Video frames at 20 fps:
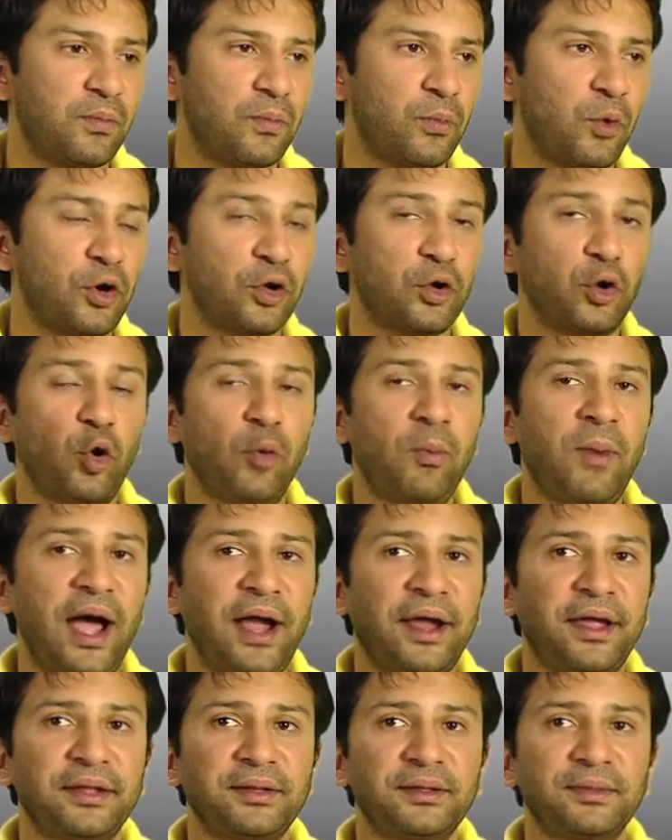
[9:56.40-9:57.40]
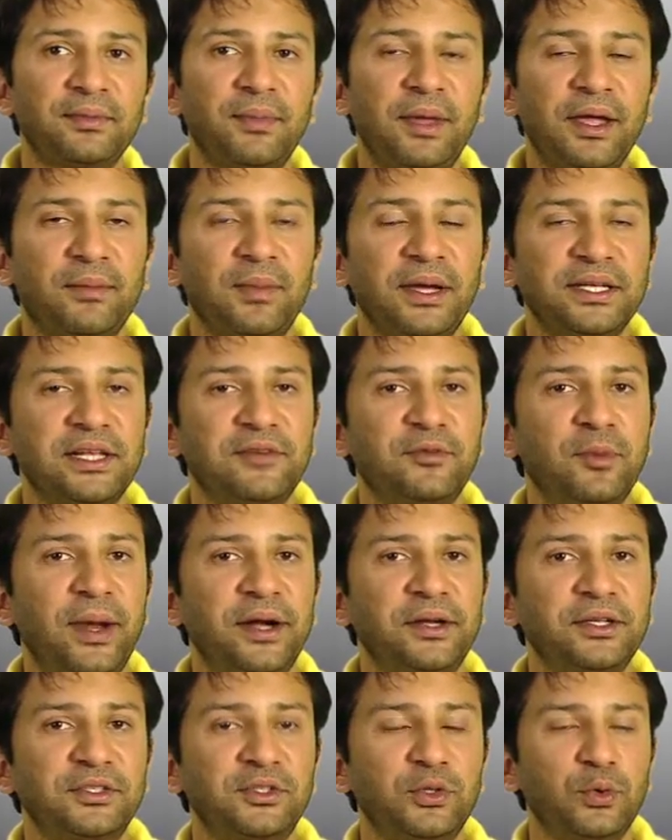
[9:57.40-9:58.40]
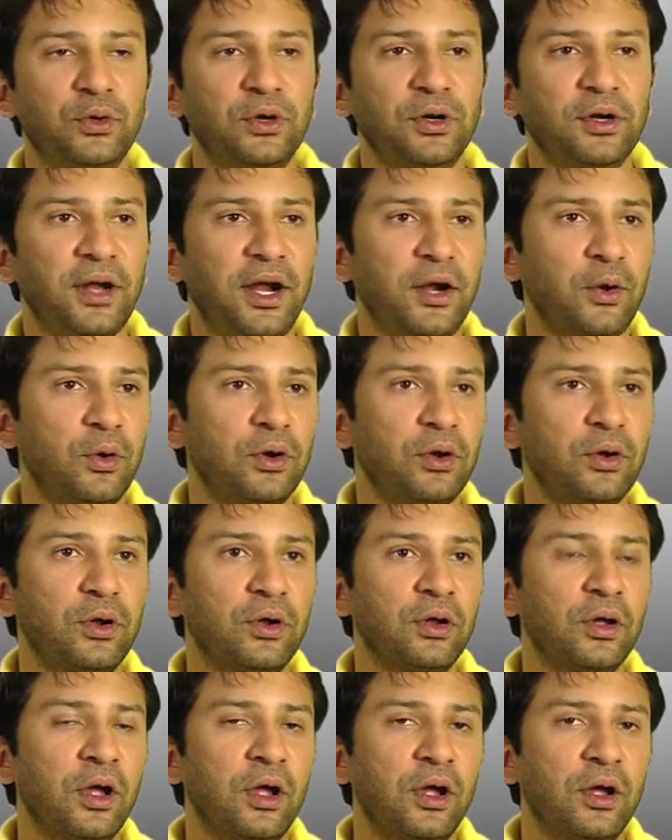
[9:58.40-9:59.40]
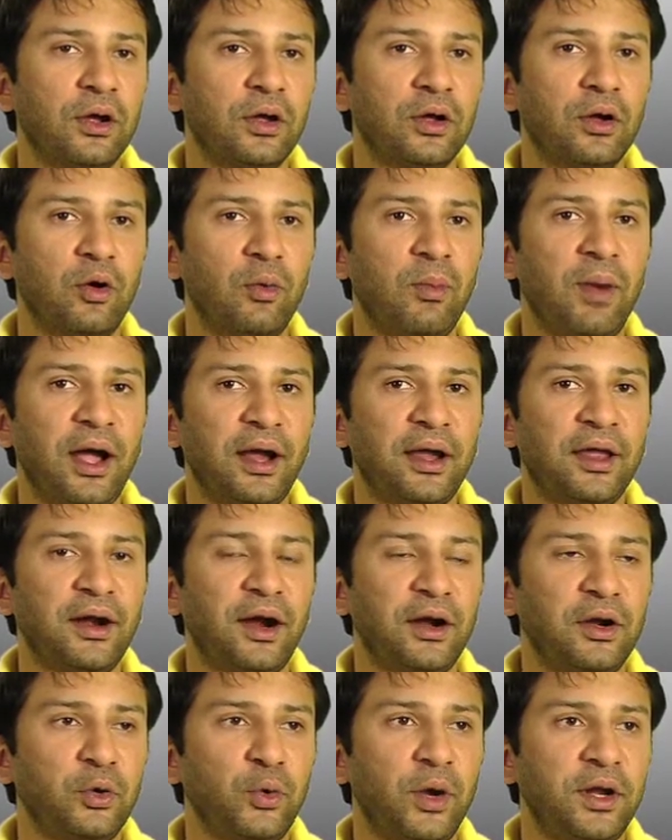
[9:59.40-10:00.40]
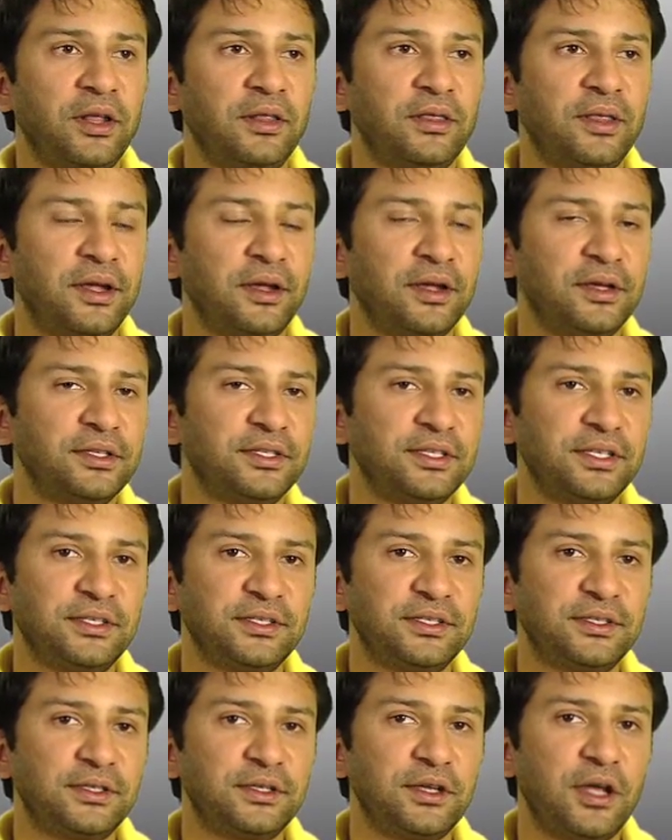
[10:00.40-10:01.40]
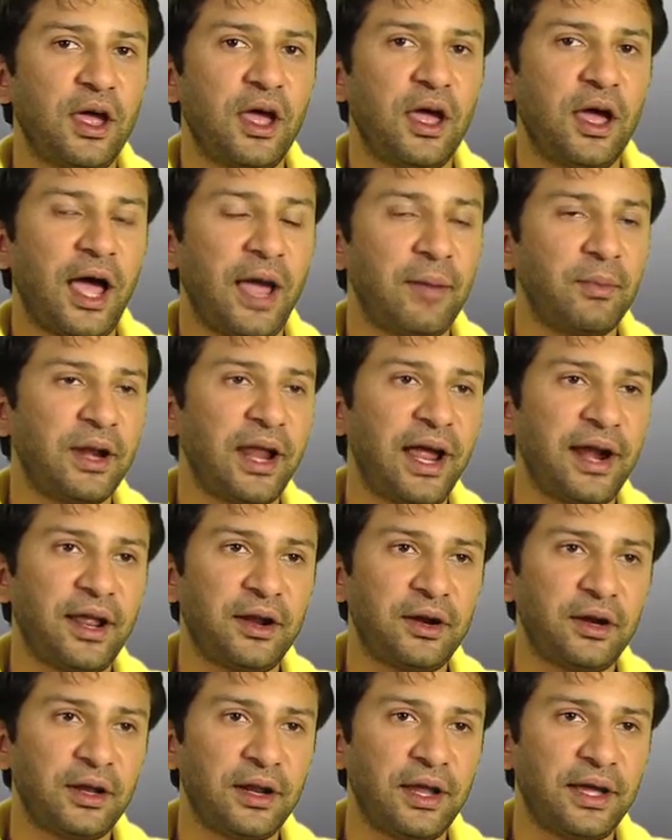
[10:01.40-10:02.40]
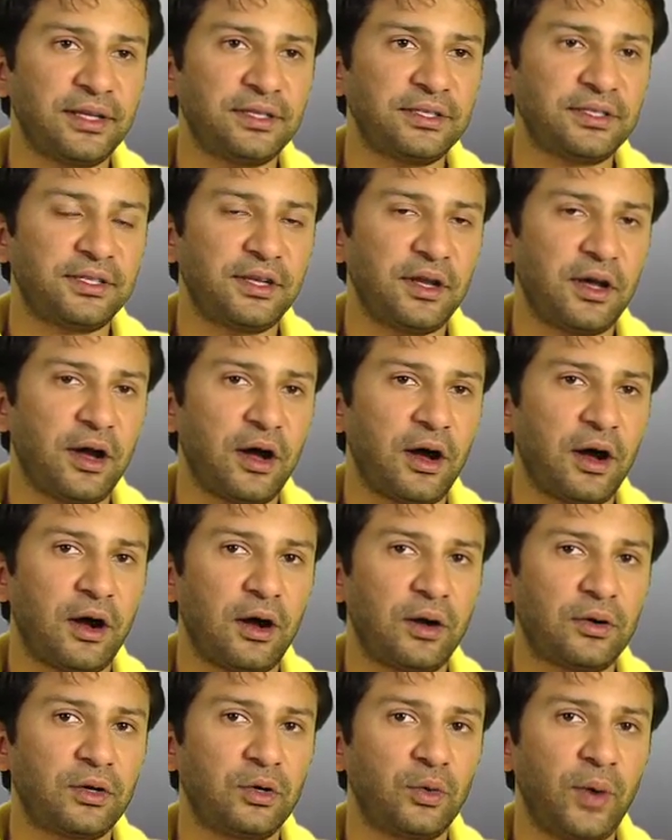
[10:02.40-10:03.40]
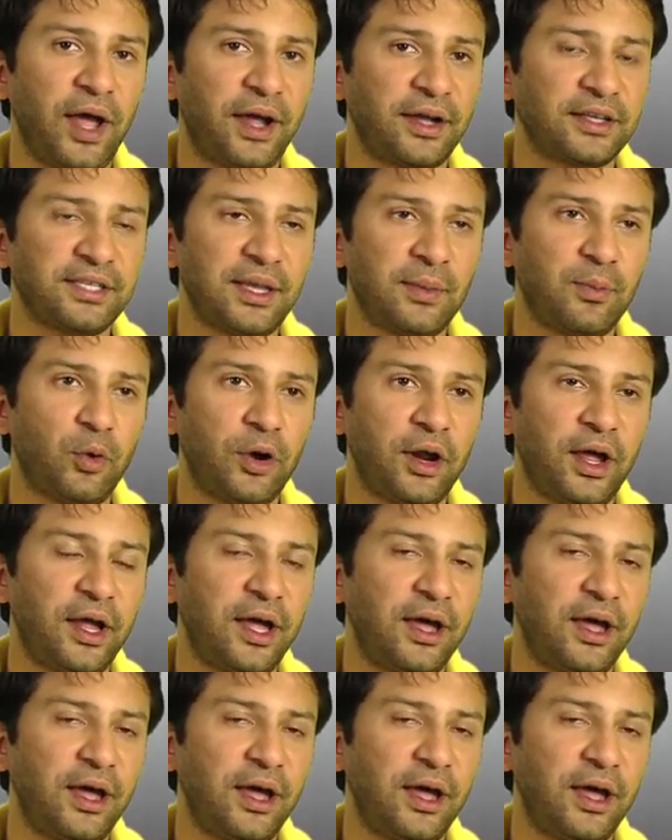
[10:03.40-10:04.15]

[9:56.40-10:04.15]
want to go back and make myself a better student. I don't want to go back and undo anything. It's just, I'm glad I realized to accept what I